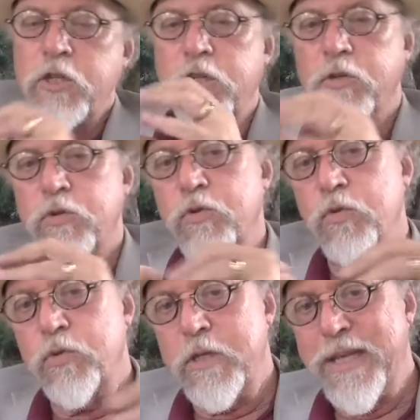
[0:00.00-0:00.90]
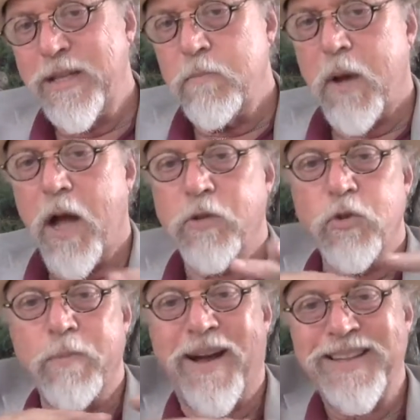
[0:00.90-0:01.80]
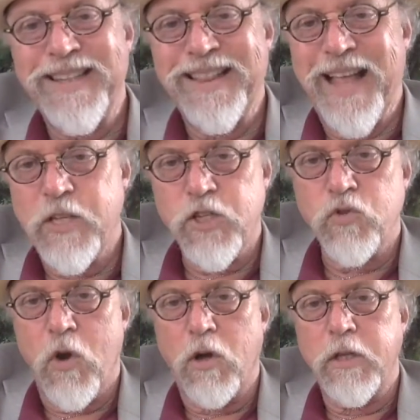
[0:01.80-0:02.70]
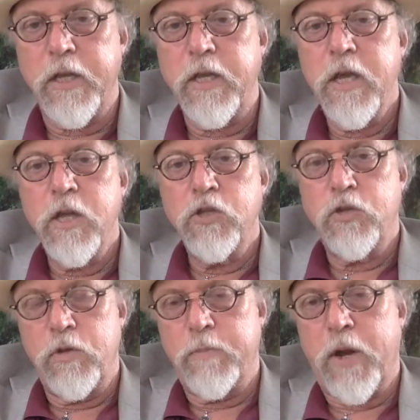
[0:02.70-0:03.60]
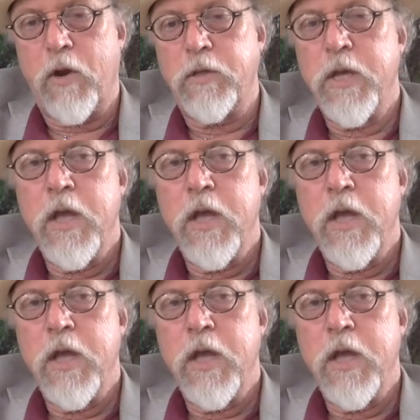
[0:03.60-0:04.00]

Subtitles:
Children who didn't bond or bonded less strongly to the parent